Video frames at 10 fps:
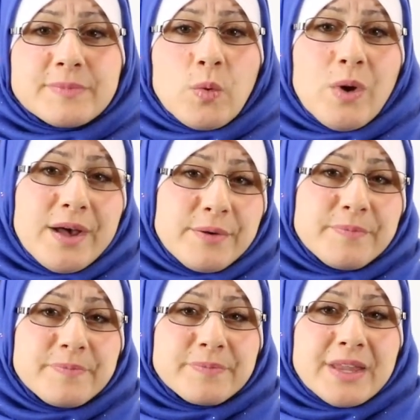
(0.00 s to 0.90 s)

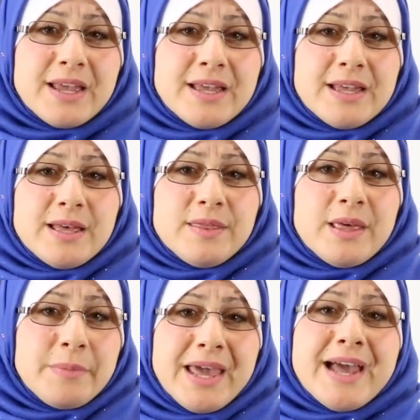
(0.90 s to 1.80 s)
Well,
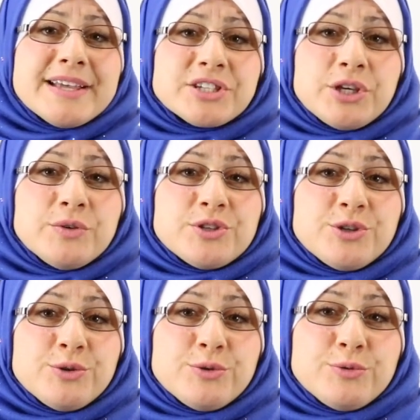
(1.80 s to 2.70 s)
they may ask you
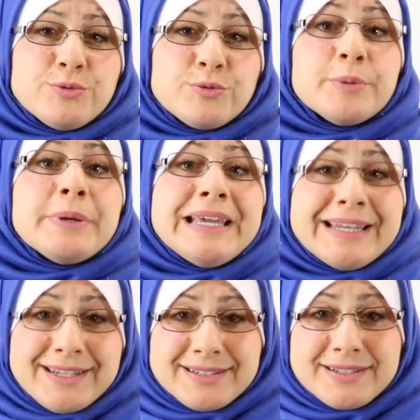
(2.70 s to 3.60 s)
to repeat
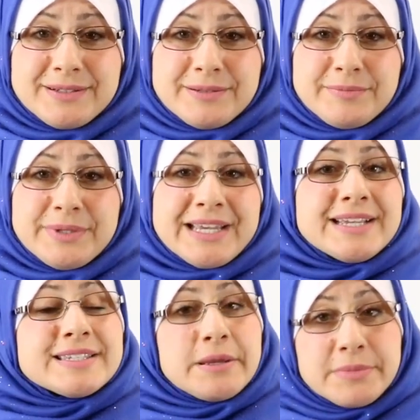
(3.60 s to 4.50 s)
it
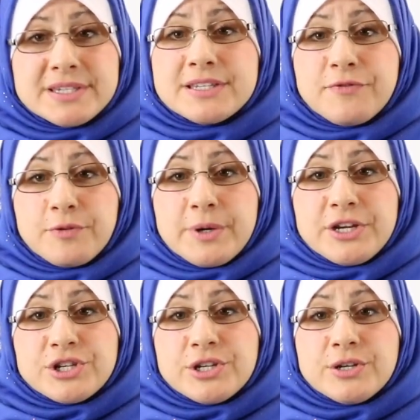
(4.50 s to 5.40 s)
because they missed
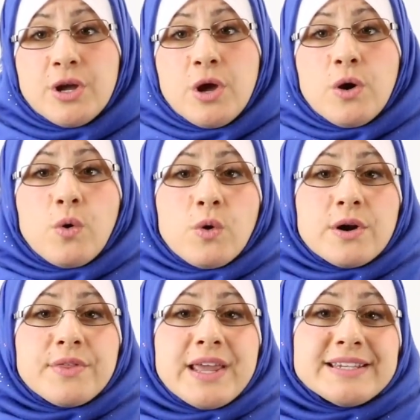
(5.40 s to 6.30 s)
information,
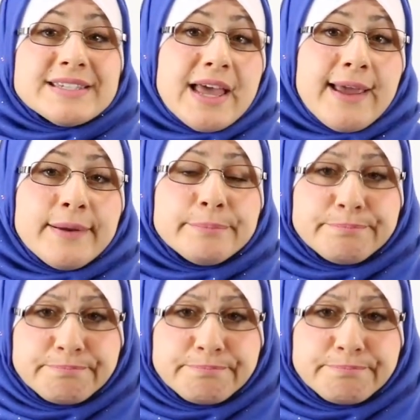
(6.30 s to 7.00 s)
or they say,